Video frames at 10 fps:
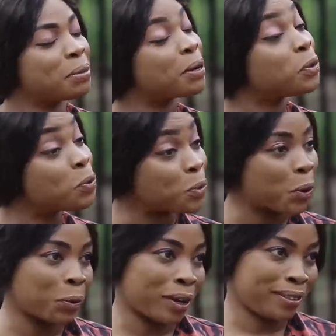Mama, don't
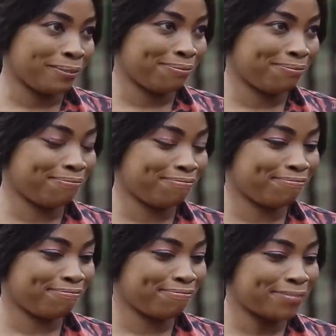worry.
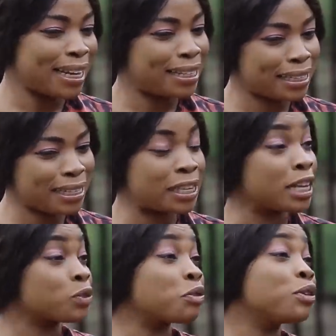Since
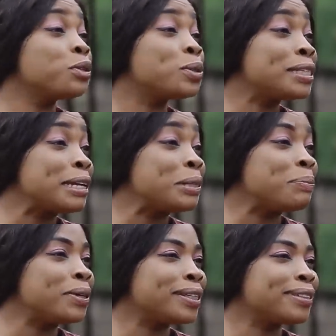he has refused to take
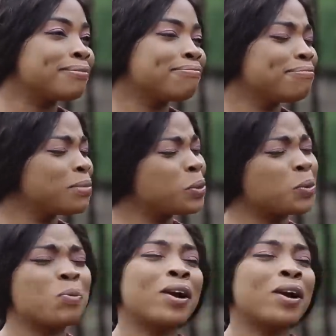the money, so